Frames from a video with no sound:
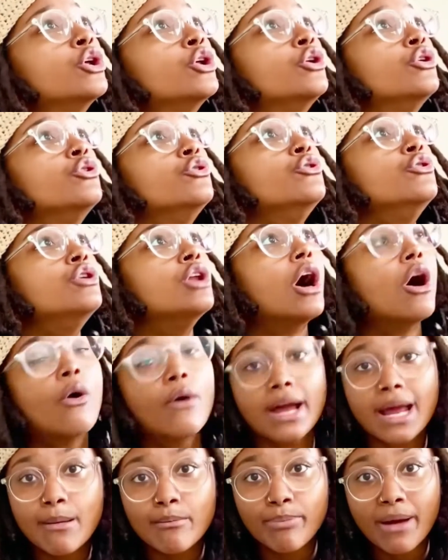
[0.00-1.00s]
no
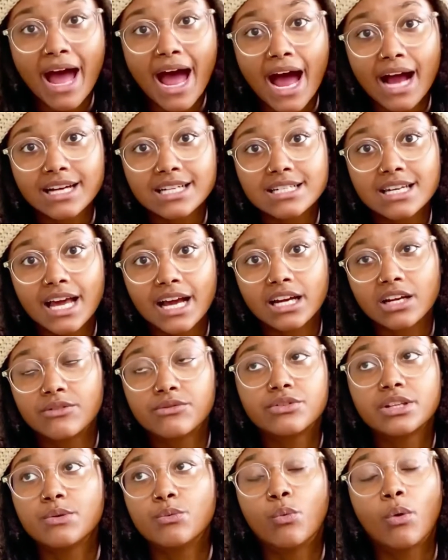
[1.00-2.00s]
impact
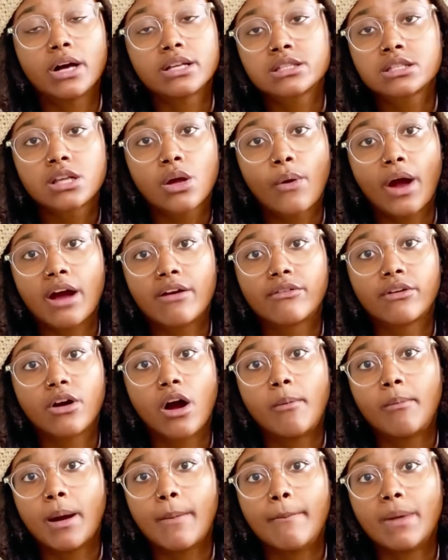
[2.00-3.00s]
negatively whatsoever
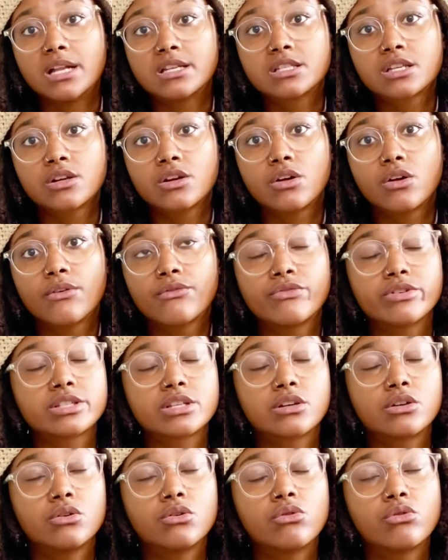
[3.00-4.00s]
on my mental,
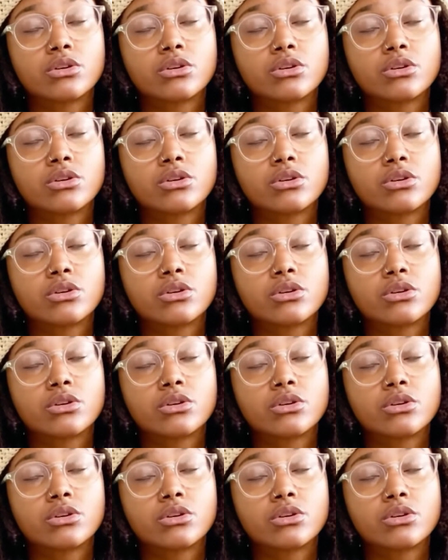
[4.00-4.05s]
physical, or